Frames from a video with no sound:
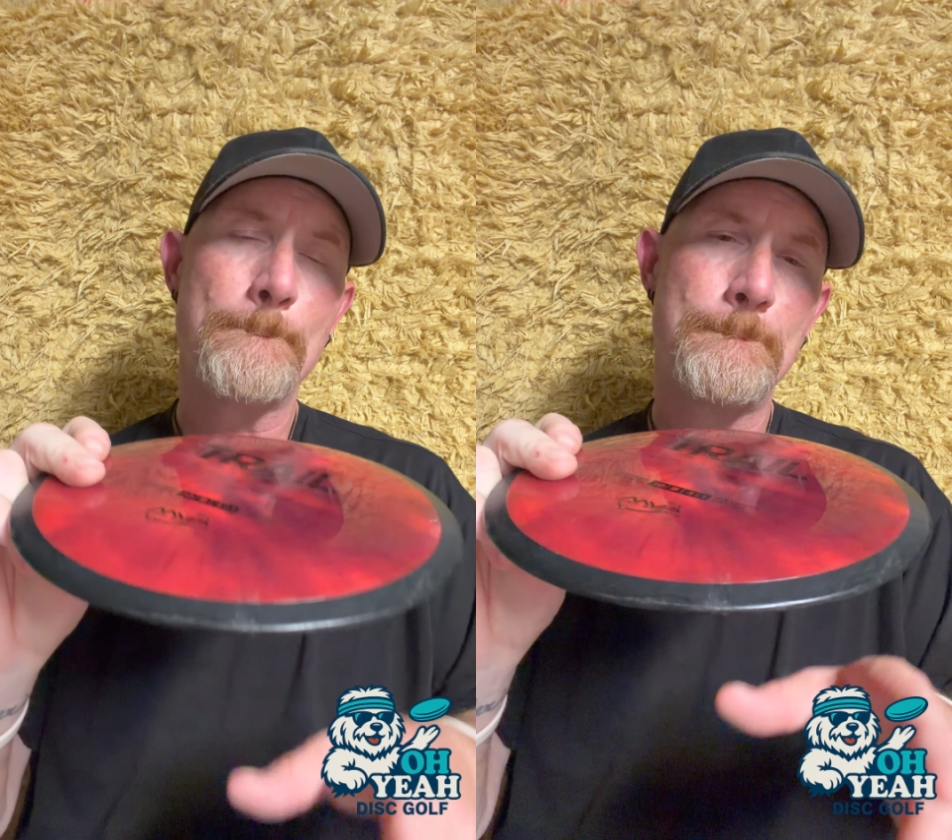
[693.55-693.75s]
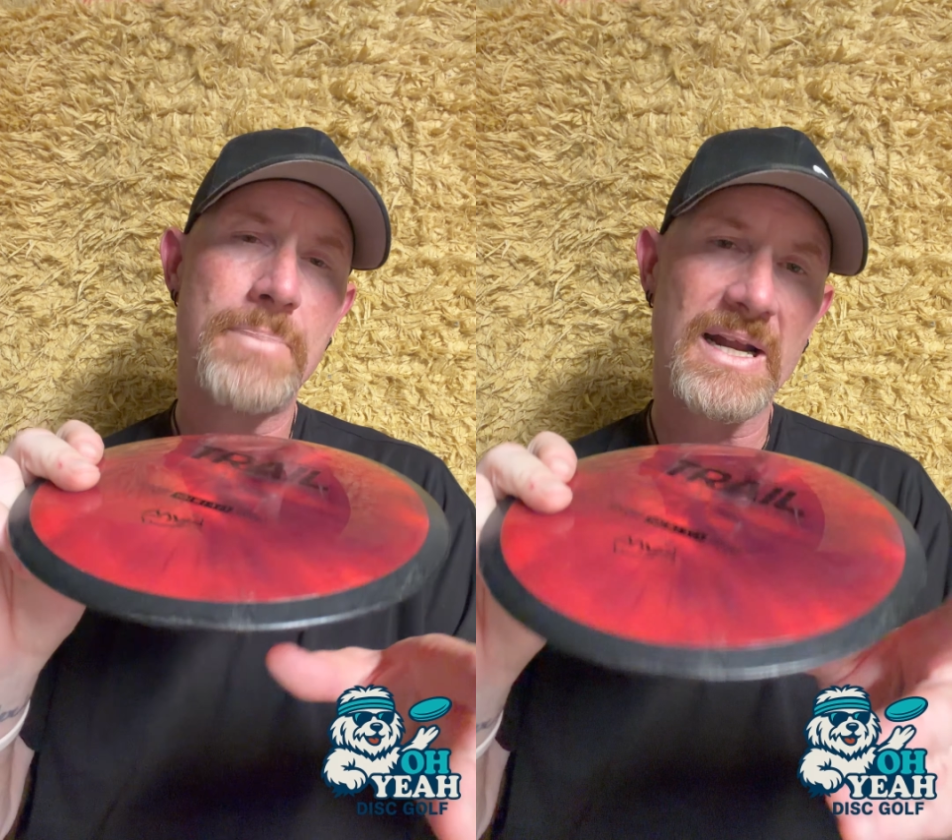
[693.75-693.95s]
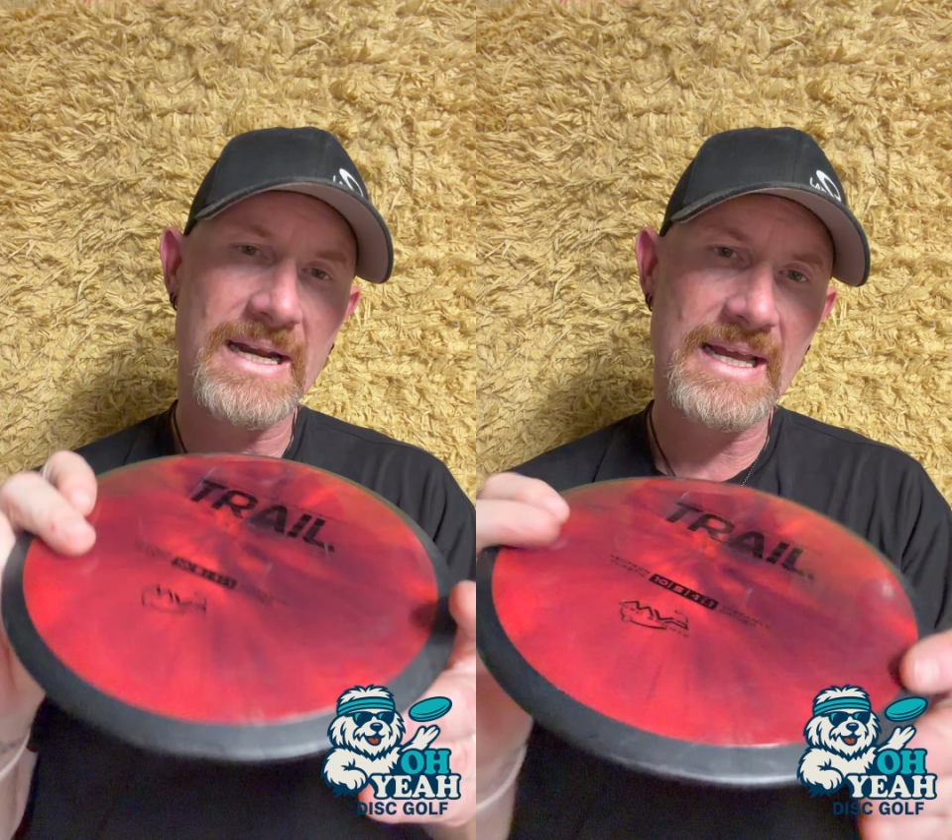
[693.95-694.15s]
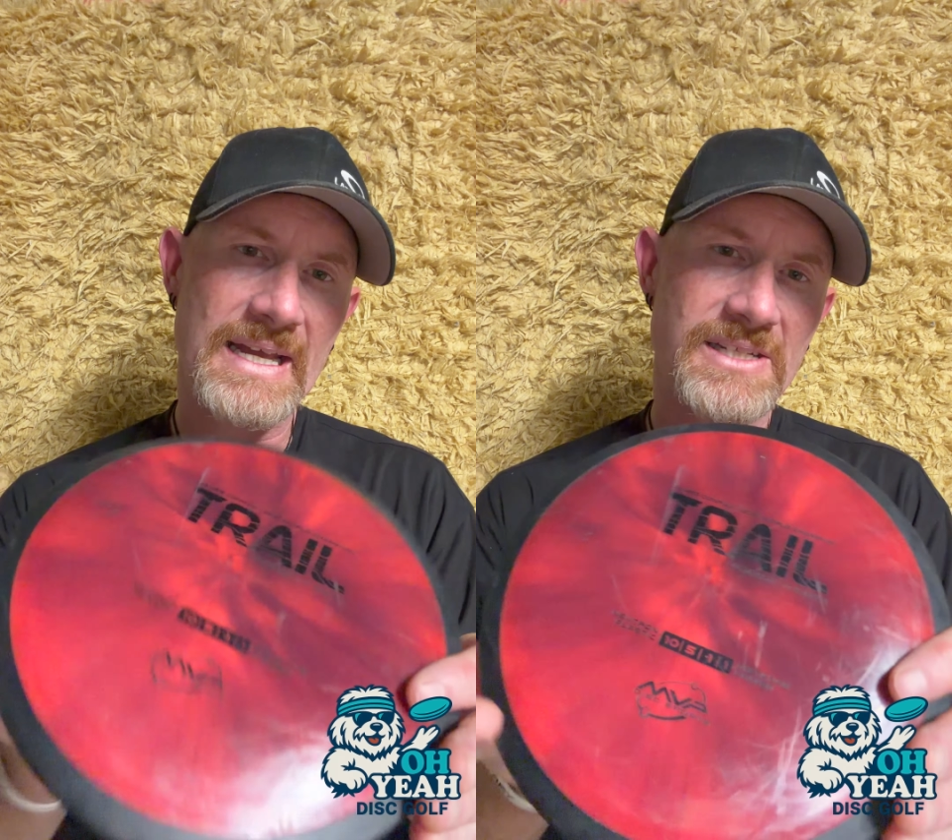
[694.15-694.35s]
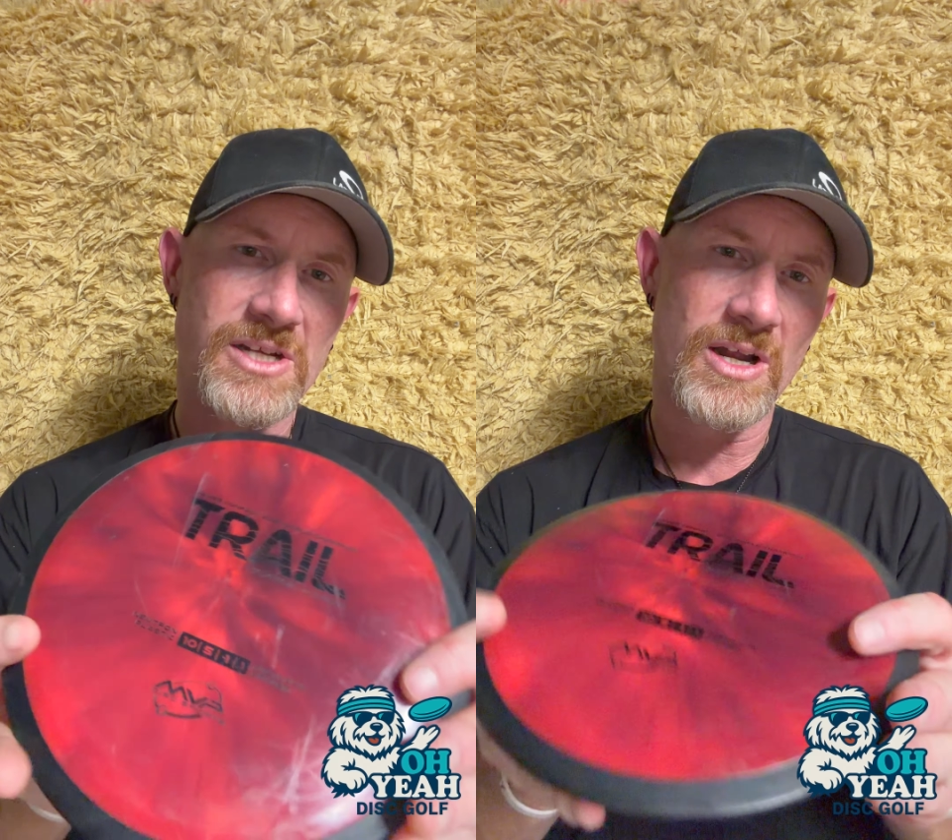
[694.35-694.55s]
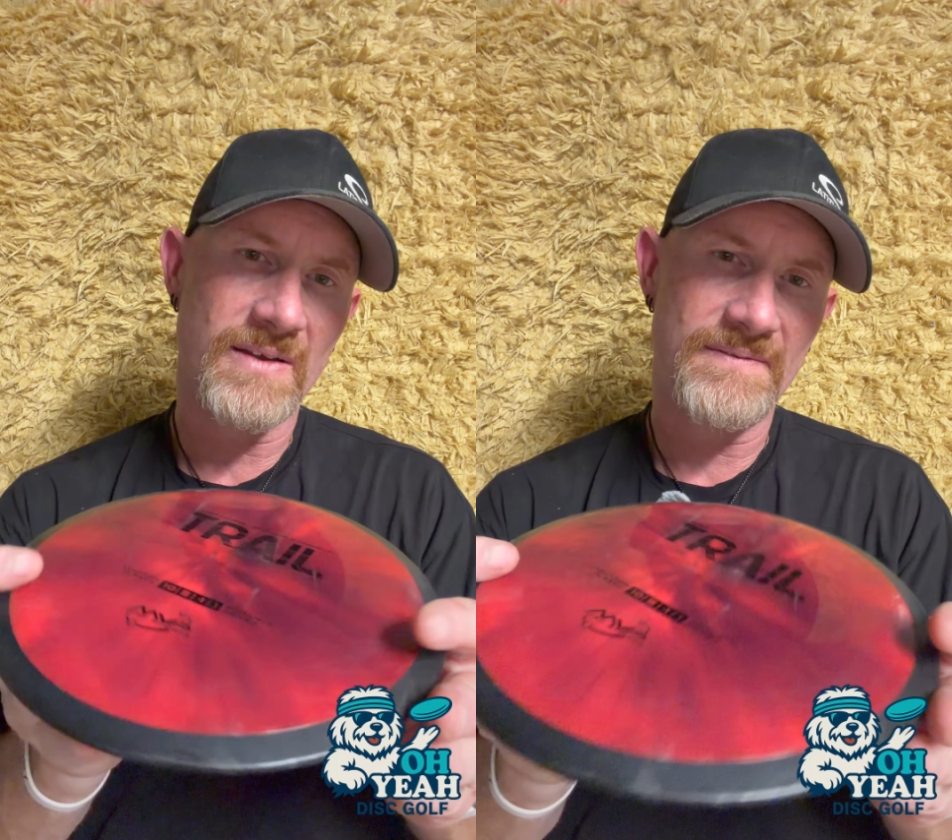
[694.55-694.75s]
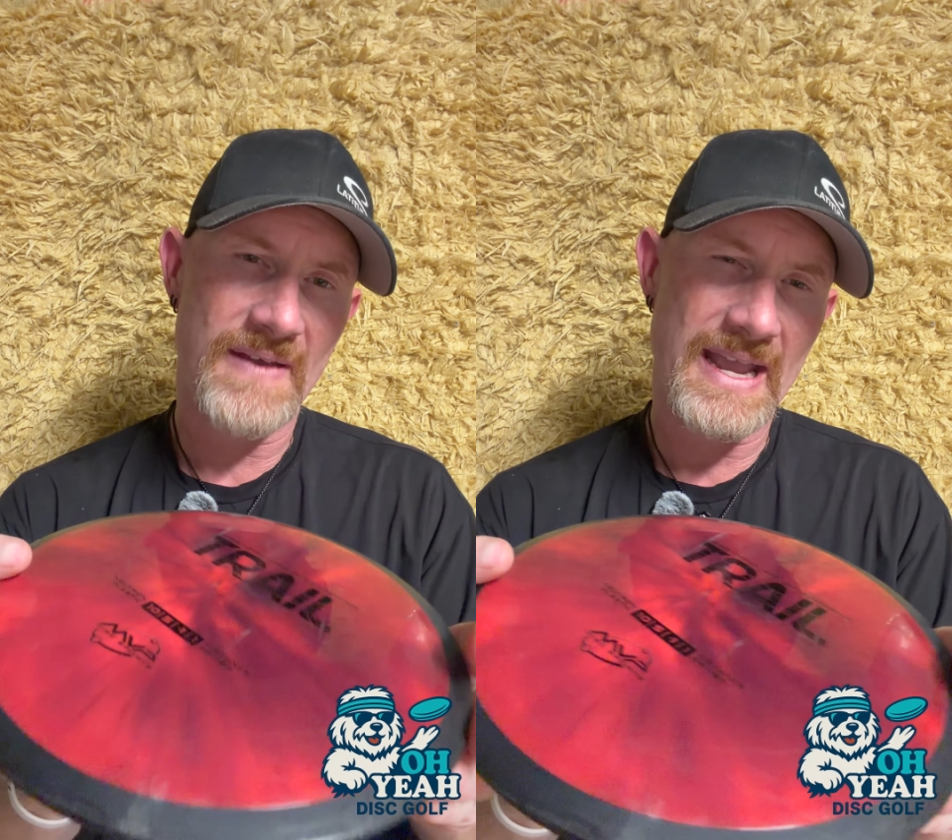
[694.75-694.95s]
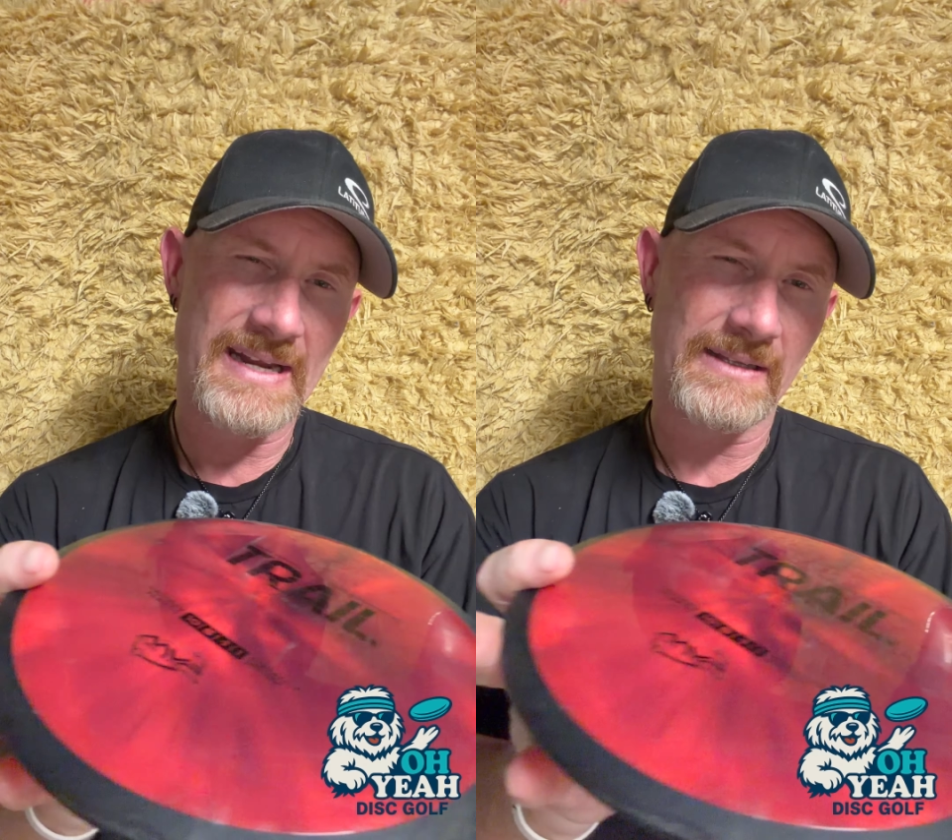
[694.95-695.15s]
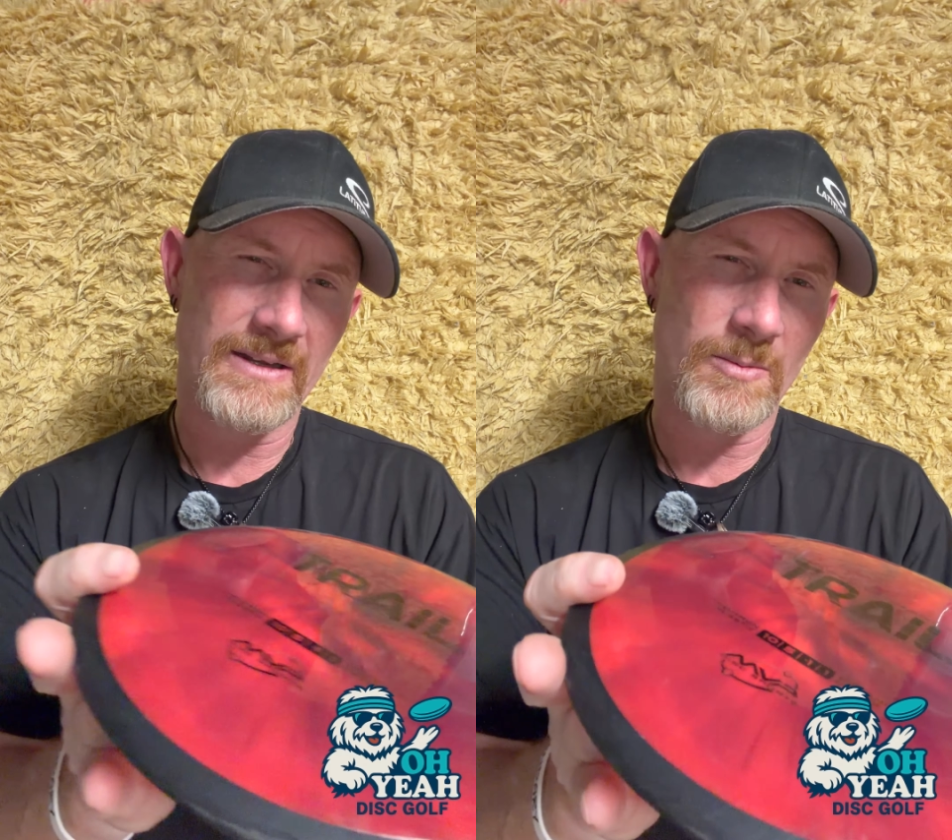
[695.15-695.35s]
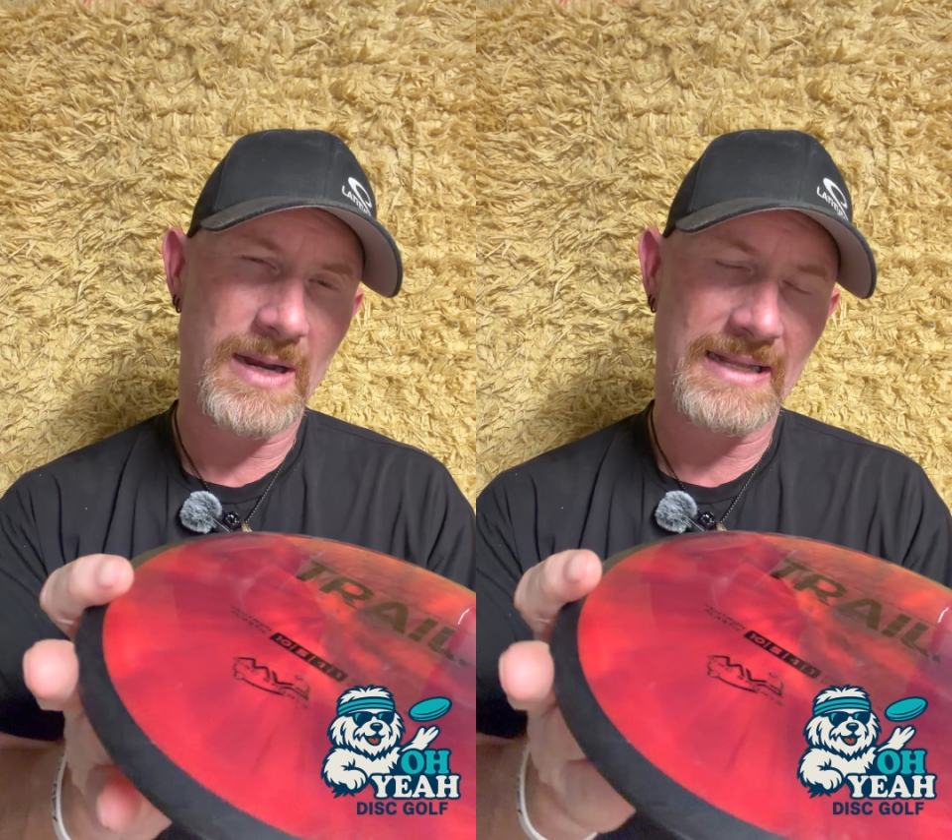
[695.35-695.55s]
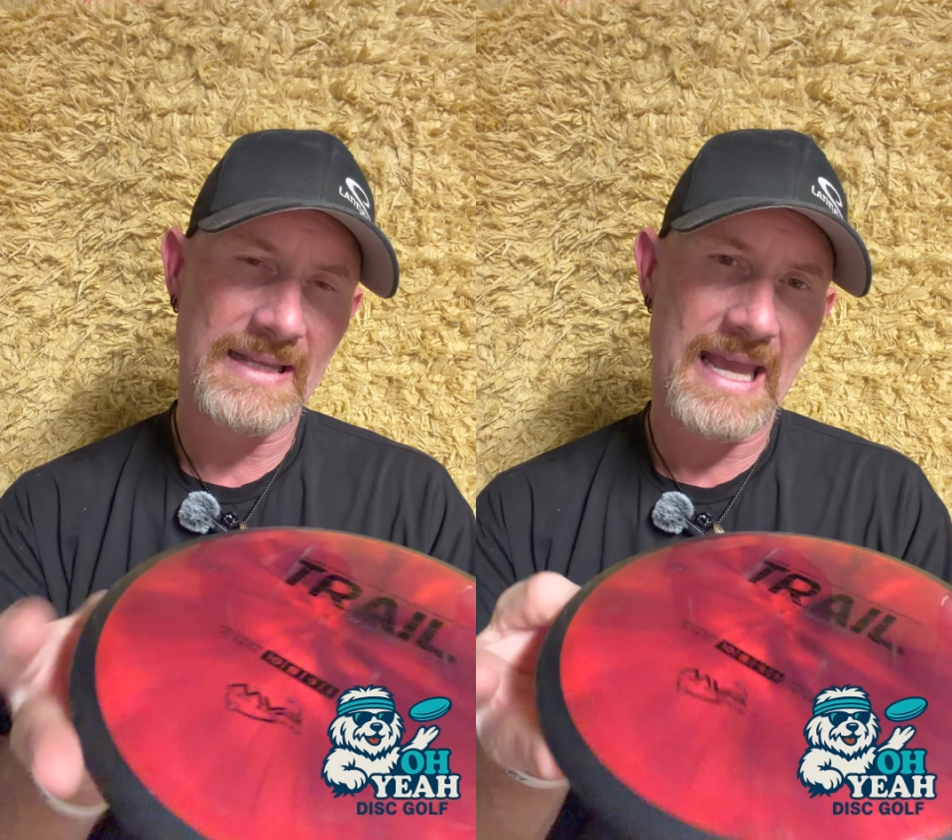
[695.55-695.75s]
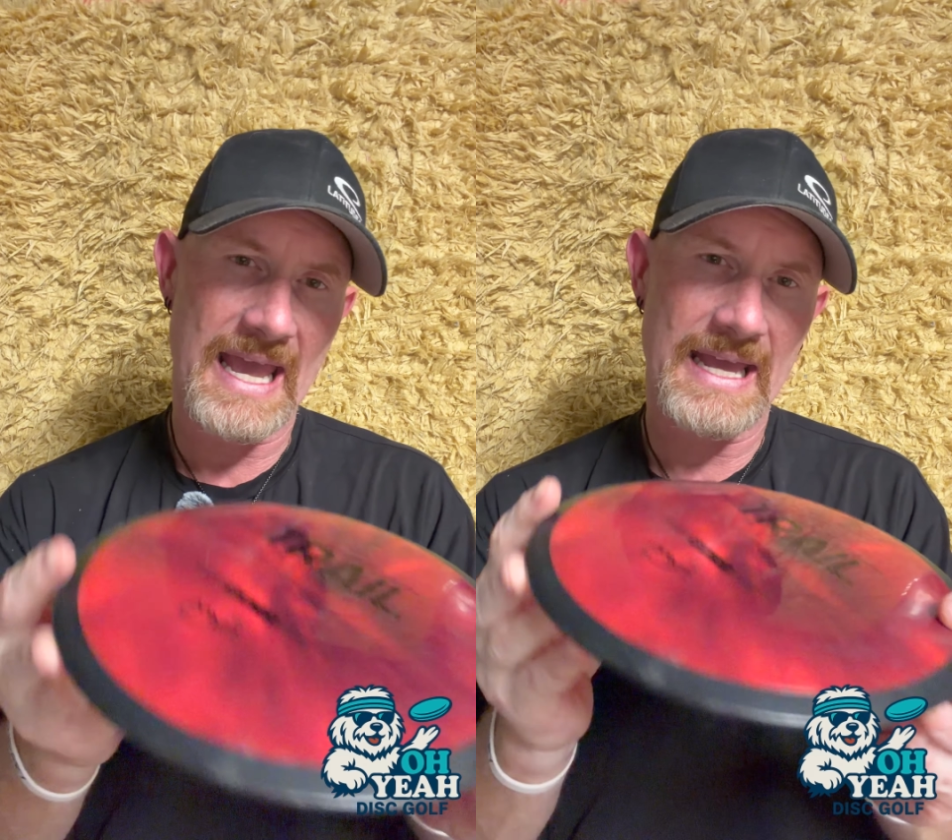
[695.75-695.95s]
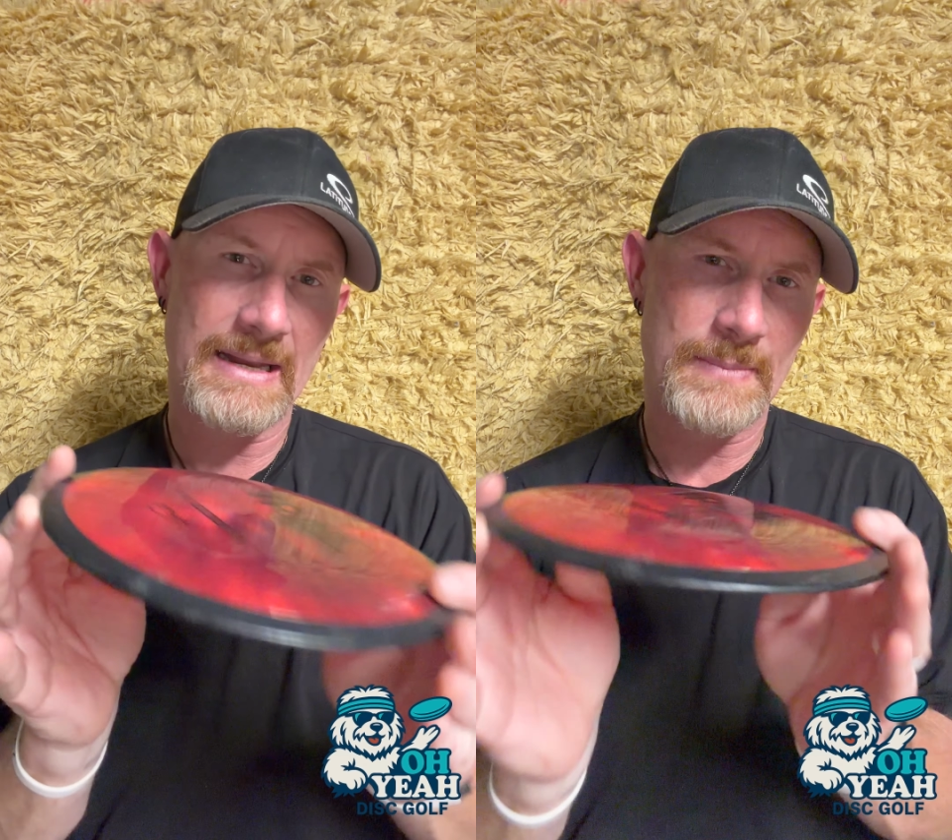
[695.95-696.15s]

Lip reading: but it is going to fade a little bit at the end.